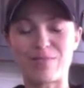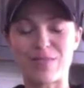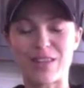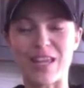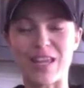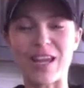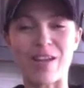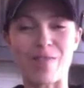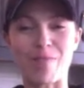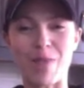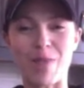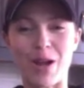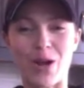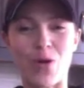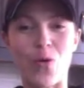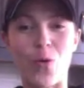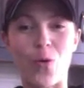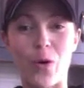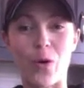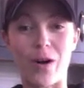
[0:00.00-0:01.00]
think of my
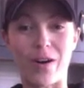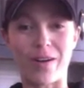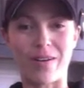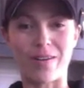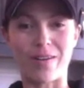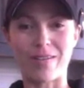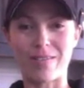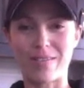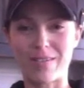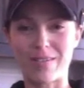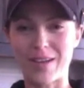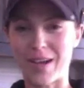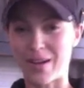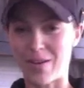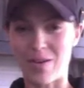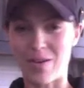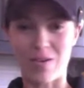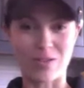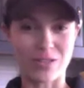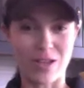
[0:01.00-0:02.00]
core at
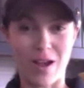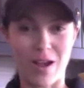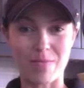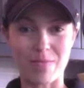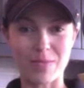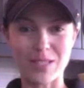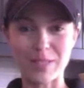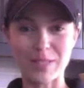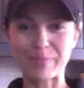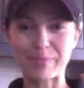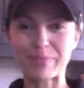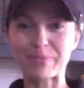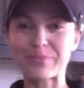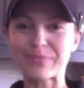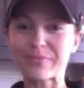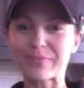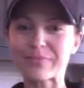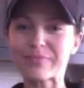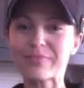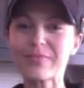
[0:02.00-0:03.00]
all times.
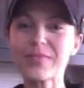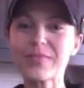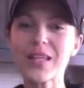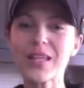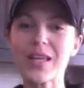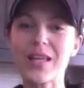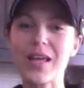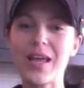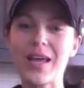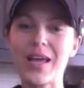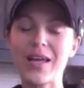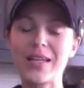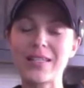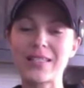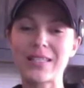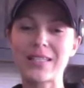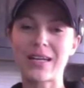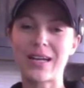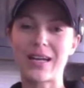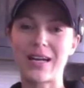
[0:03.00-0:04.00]
And
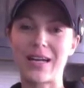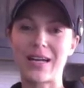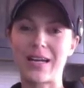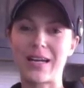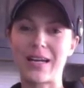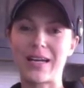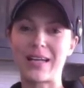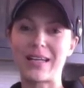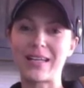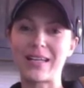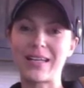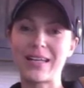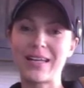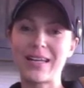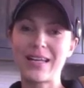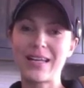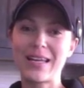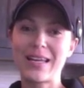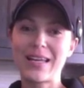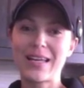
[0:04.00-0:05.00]
yeah,
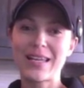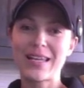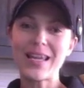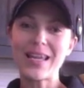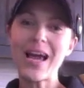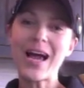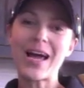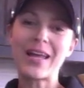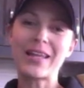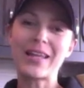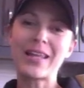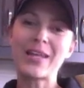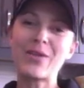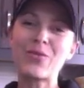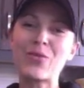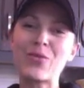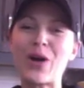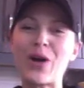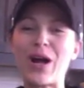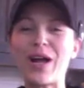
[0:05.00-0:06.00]
and
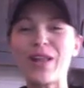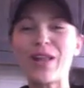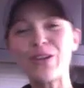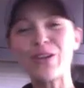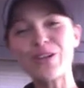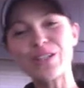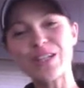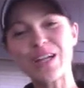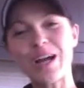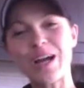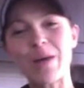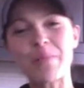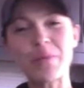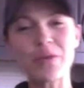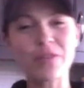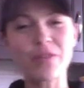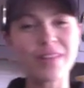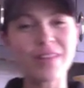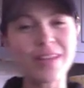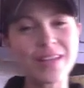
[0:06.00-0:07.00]
then I learned a couple
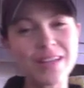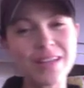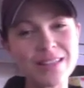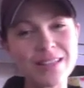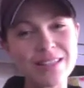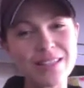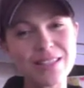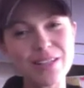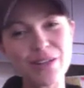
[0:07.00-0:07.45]
things,